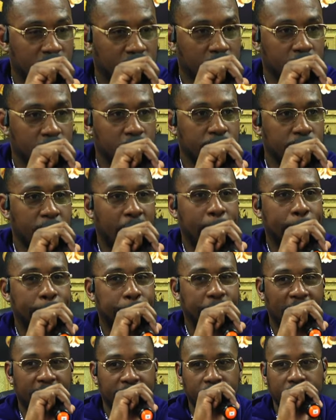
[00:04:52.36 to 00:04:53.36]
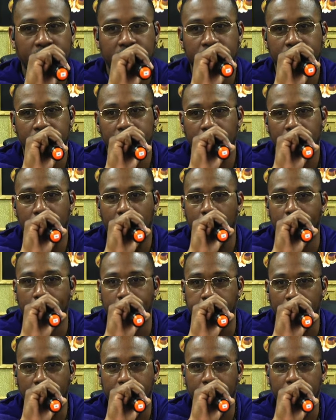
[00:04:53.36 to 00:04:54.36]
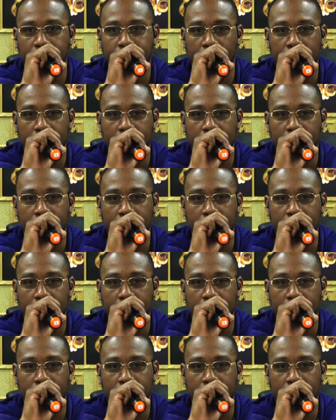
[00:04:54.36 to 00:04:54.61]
So this is my body. I'm breaking.